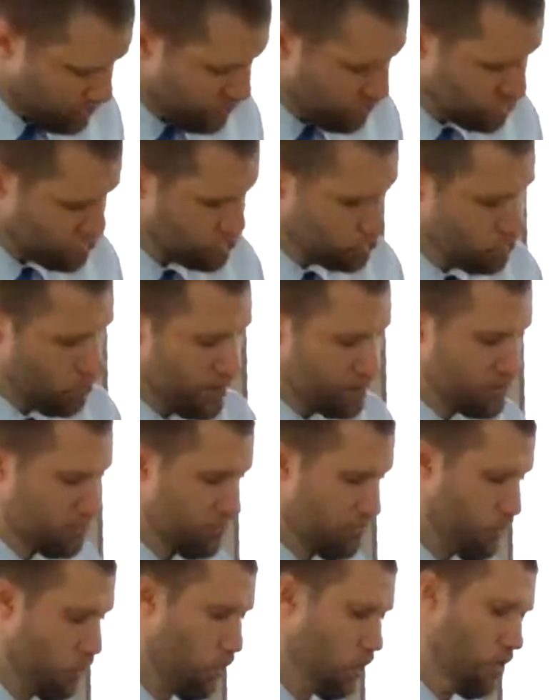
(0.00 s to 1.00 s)
verses 1 to
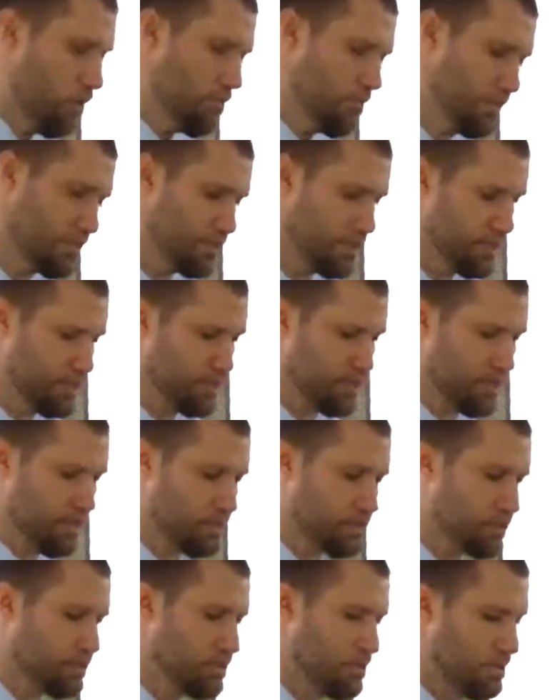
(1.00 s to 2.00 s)
4, it says
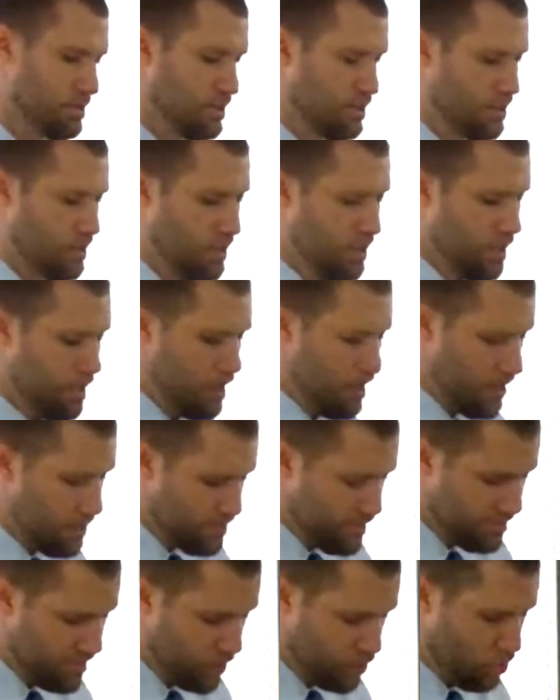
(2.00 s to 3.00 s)
this,
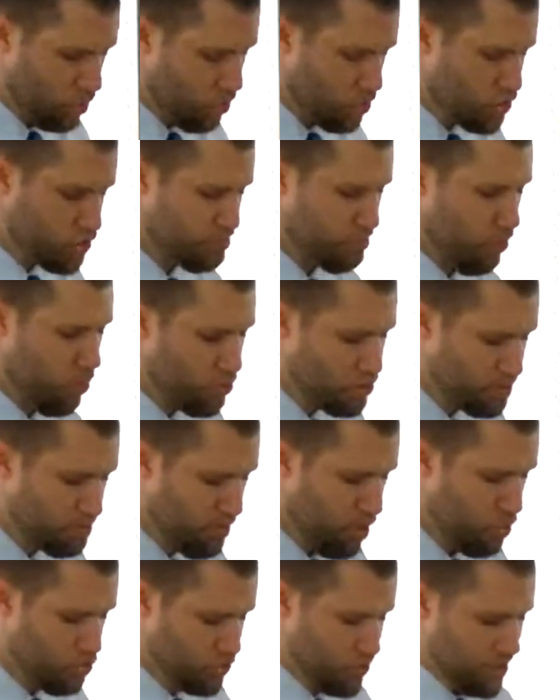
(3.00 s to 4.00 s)
"Then the Lord spoke to
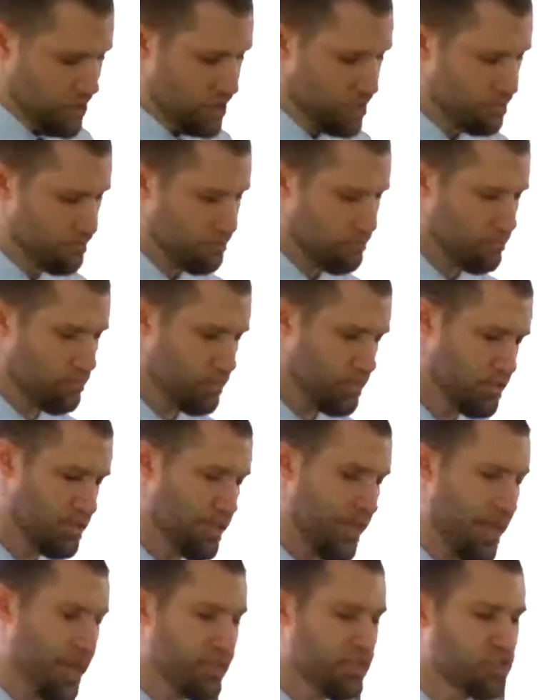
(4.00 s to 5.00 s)
Moses,
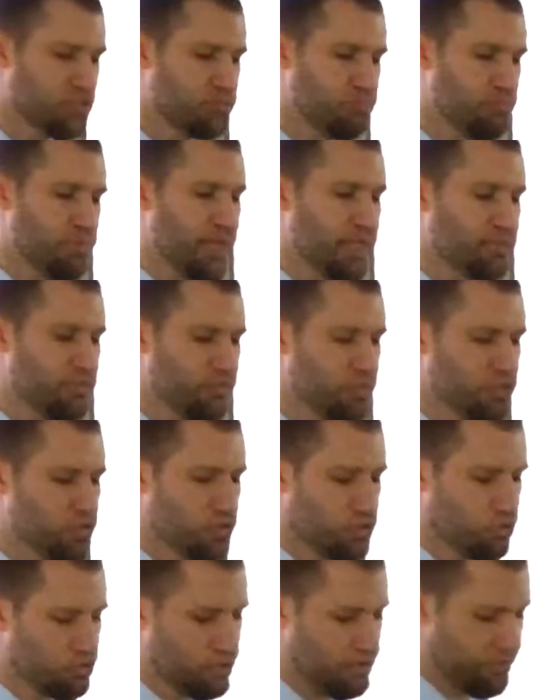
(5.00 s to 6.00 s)
saying, 'Speak to the
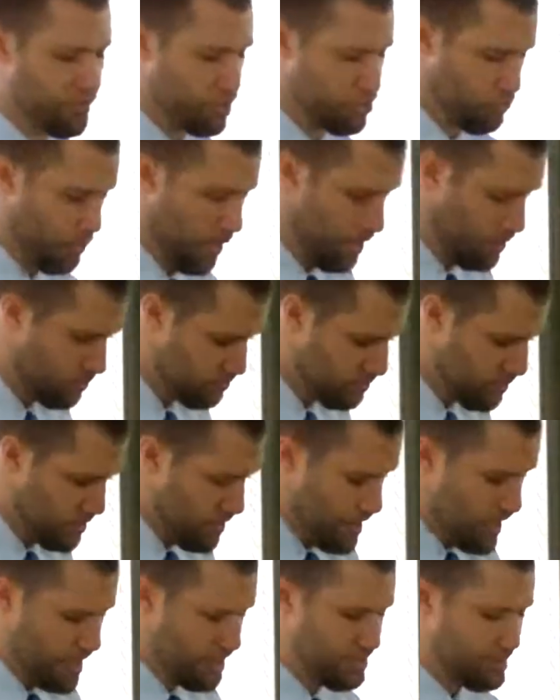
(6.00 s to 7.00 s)
children of Israel,
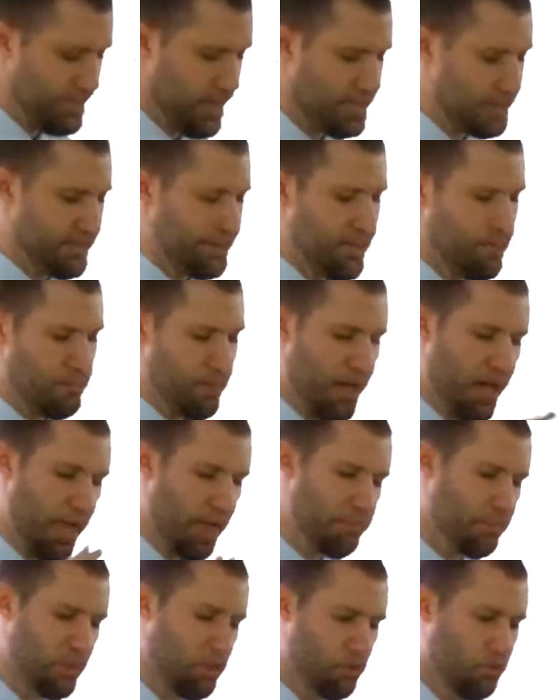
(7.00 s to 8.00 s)
and say to them,
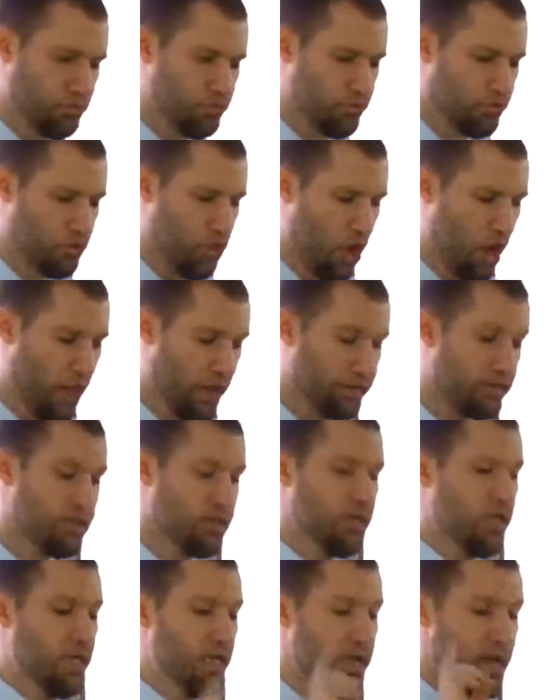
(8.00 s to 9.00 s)
I am the Lord your God.
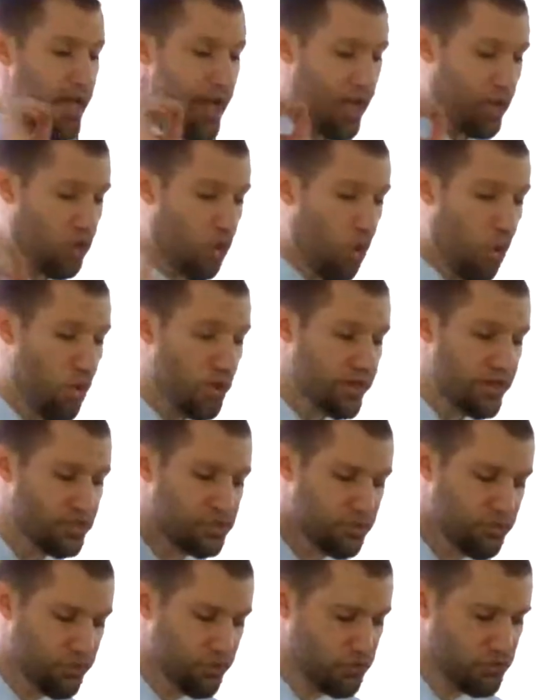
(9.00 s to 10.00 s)

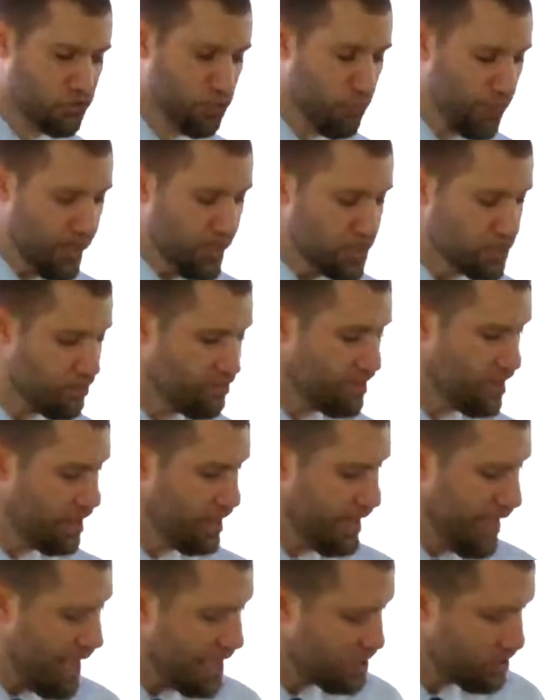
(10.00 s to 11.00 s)
According to the doings of the
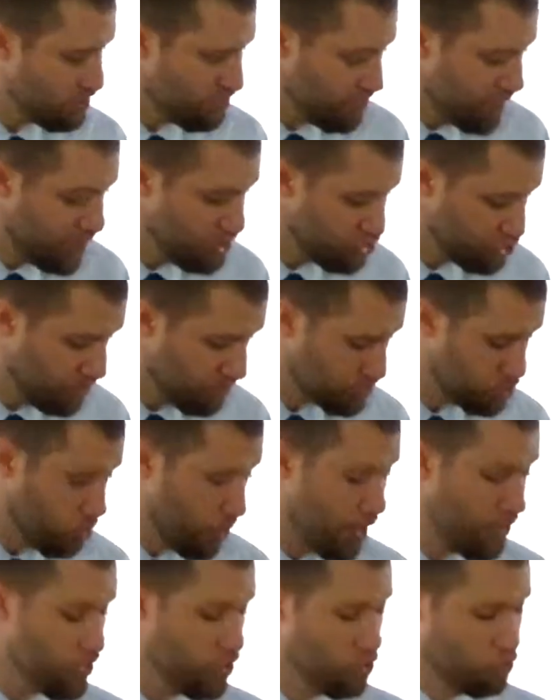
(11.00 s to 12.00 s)
land of Egypt
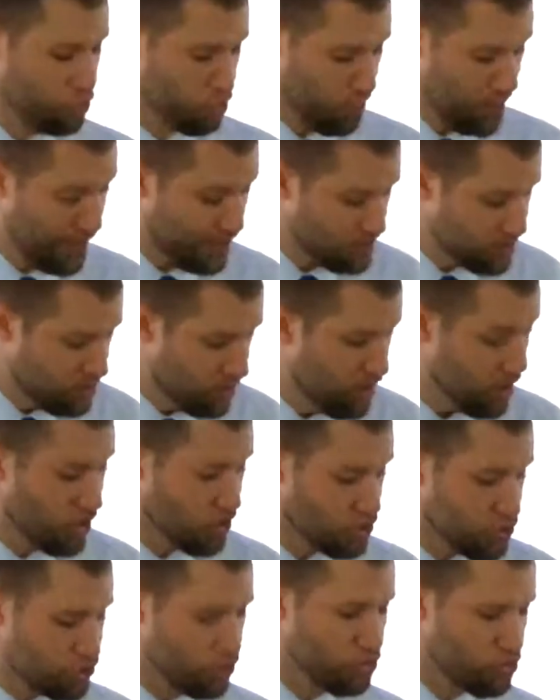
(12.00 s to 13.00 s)
where you dwelt,
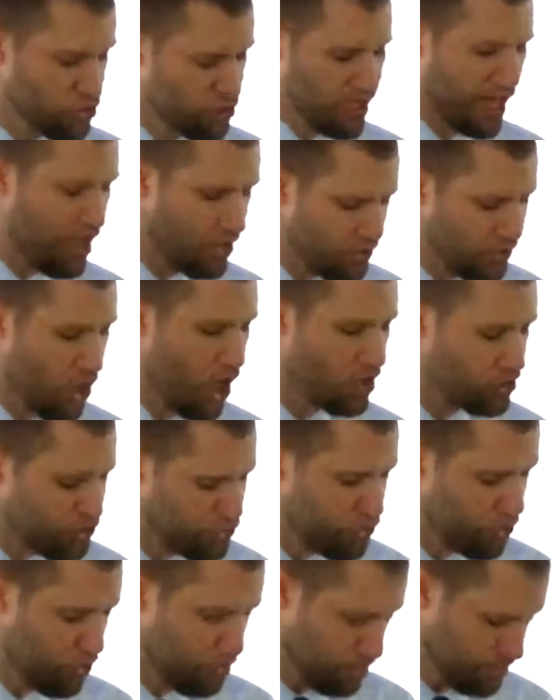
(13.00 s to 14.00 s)
you shall
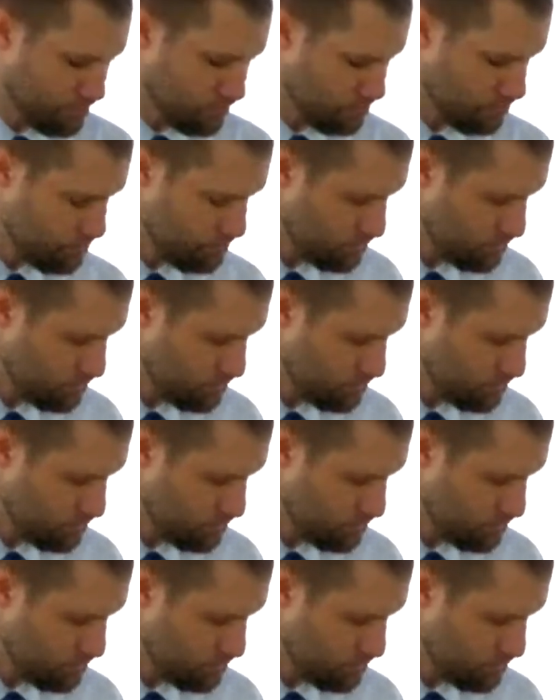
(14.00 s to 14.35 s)
not do.